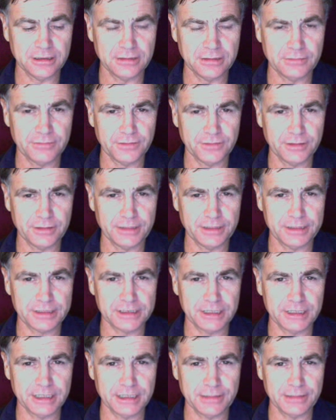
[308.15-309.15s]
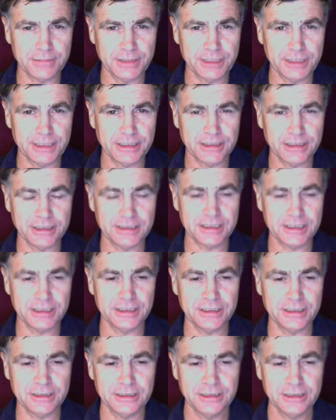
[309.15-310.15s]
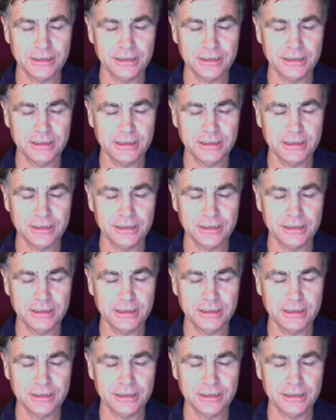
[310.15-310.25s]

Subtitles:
very exciting meeting I attended,